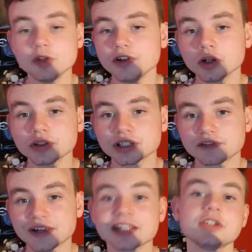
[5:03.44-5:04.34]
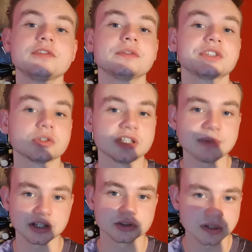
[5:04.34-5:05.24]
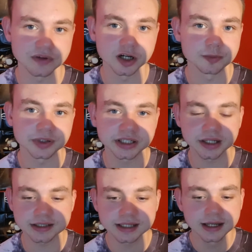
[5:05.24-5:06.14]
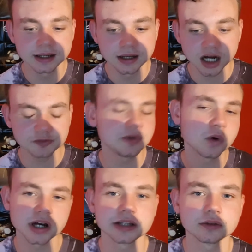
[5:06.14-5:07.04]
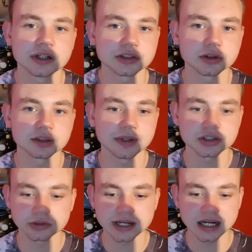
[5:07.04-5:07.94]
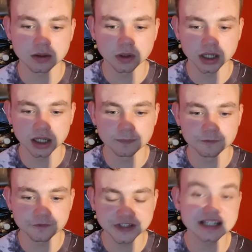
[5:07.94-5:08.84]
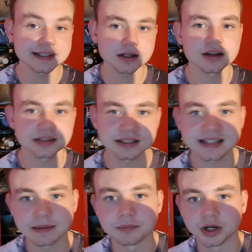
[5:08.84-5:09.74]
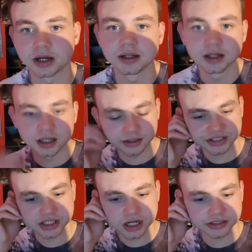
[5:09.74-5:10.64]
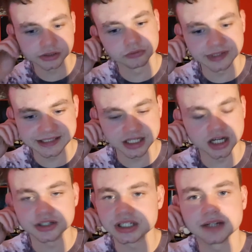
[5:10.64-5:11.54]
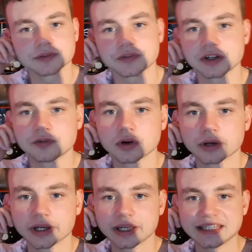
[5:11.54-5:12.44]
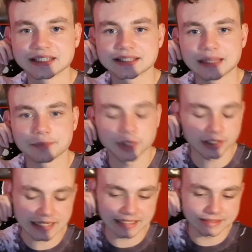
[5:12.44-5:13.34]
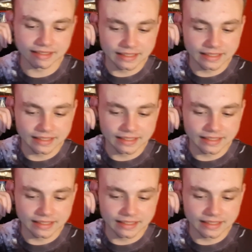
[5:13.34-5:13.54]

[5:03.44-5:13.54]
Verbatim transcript: Moving on to the thank you for the documentary, though, because I've been working on that documentary now um, since last December. Uh, started the research and everything for it uh, in December, and